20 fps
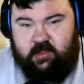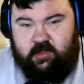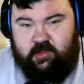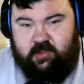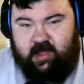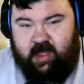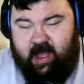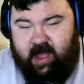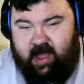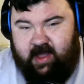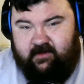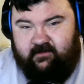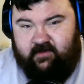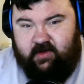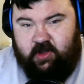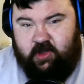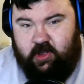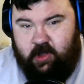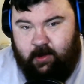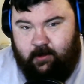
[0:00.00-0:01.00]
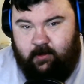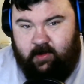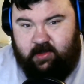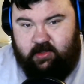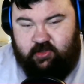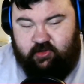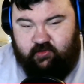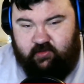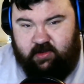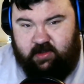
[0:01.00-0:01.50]
to have a go
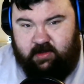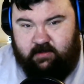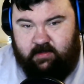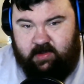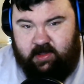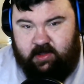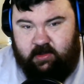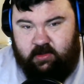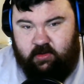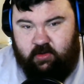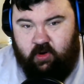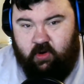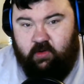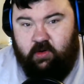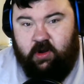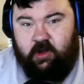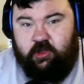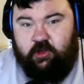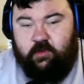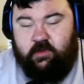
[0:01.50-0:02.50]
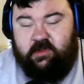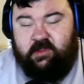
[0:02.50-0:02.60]
at streaming, or are you a